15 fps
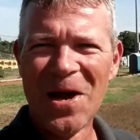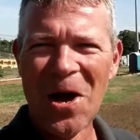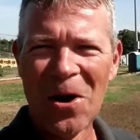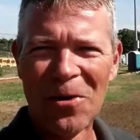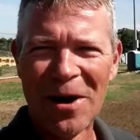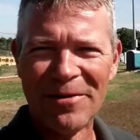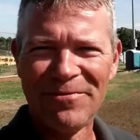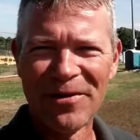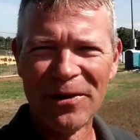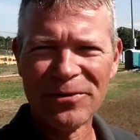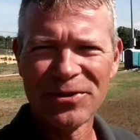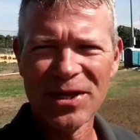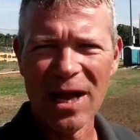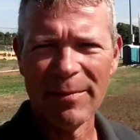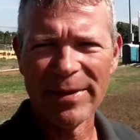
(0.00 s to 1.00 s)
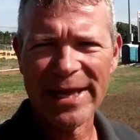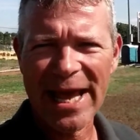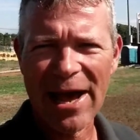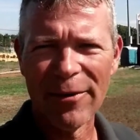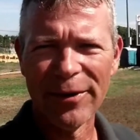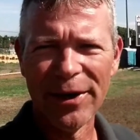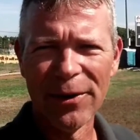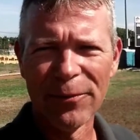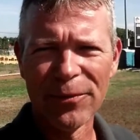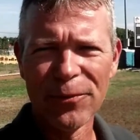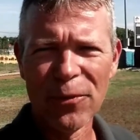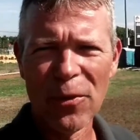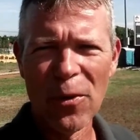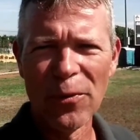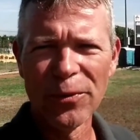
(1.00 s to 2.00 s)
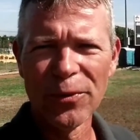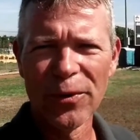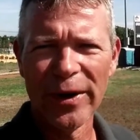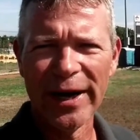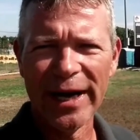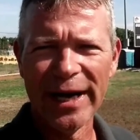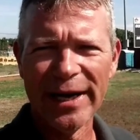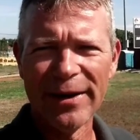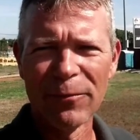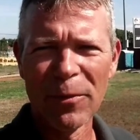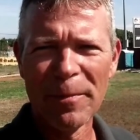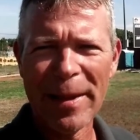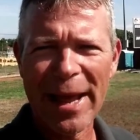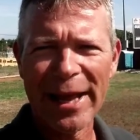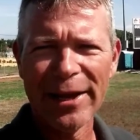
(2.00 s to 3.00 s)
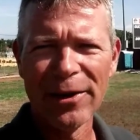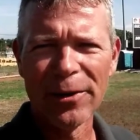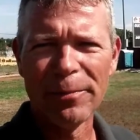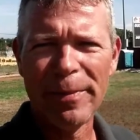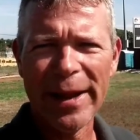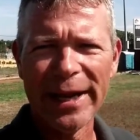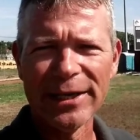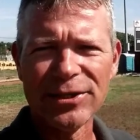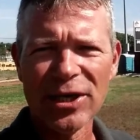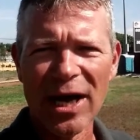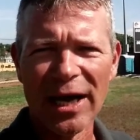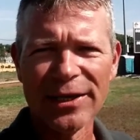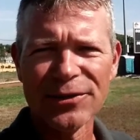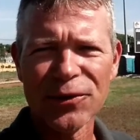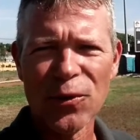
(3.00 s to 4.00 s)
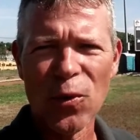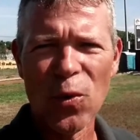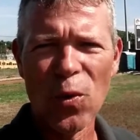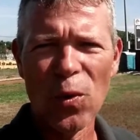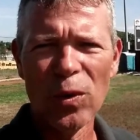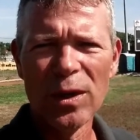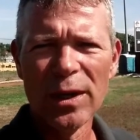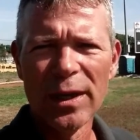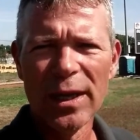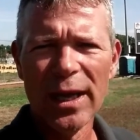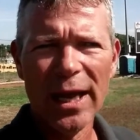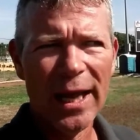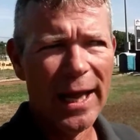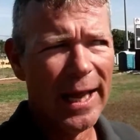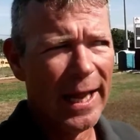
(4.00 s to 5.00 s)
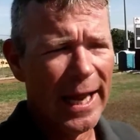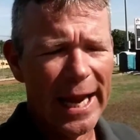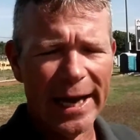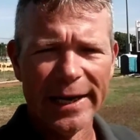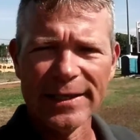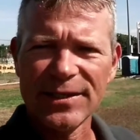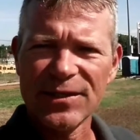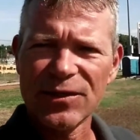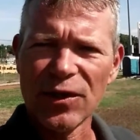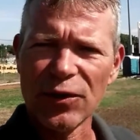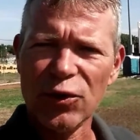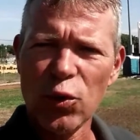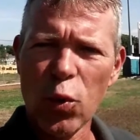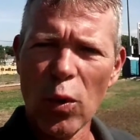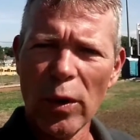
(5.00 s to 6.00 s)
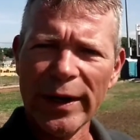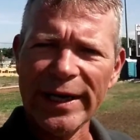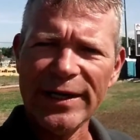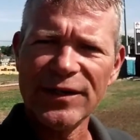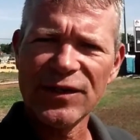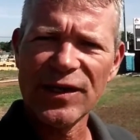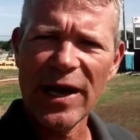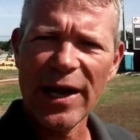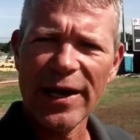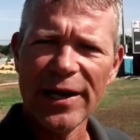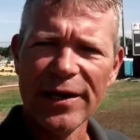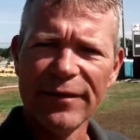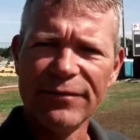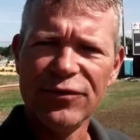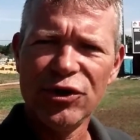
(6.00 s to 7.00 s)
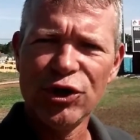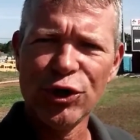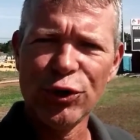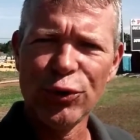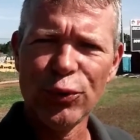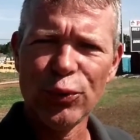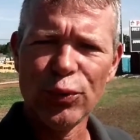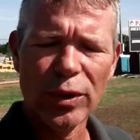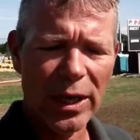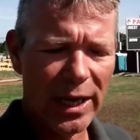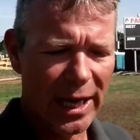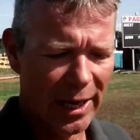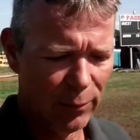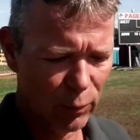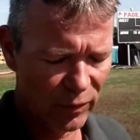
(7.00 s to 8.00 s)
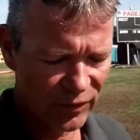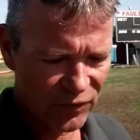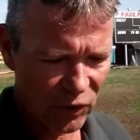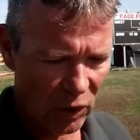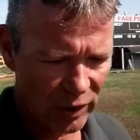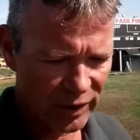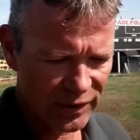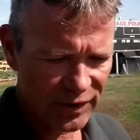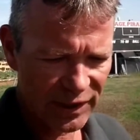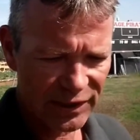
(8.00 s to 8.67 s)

All right, folks. Tommy Cowett here with Growingreen. And we're back here at Page High School. And it's the 22nd of June. And we're starting to